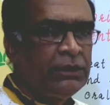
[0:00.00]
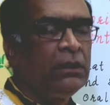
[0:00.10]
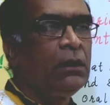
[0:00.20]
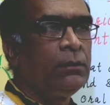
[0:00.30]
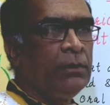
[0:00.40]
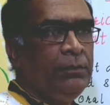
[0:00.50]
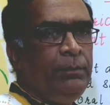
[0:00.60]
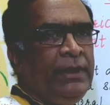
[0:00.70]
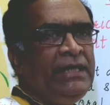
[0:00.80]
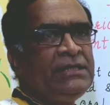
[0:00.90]

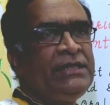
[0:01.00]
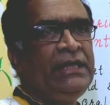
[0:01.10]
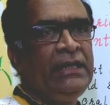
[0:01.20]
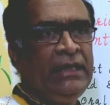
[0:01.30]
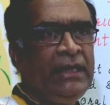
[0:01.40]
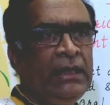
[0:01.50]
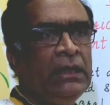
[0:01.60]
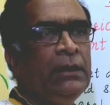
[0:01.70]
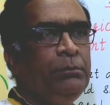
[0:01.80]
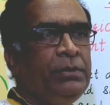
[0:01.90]
term
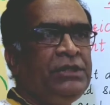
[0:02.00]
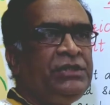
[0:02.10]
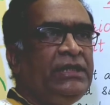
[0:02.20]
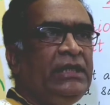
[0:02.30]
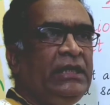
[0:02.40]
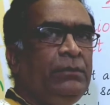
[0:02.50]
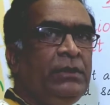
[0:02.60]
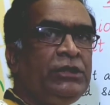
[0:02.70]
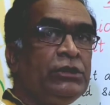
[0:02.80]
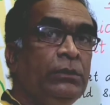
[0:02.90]
BCE. BCE
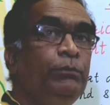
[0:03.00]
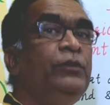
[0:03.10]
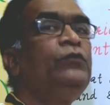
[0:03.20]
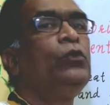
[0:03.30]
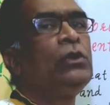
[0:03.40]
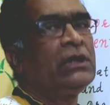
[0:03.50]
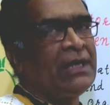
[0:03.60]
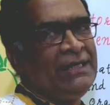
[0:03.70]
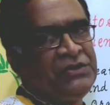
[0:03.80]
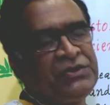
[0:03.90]
means before
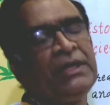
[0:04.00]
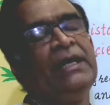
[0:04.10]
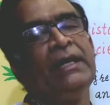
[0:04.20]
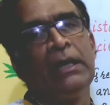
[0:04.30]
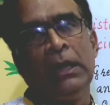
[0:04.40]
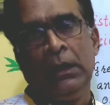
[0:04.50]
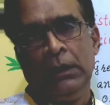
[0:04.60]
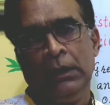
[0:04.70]
Christ era.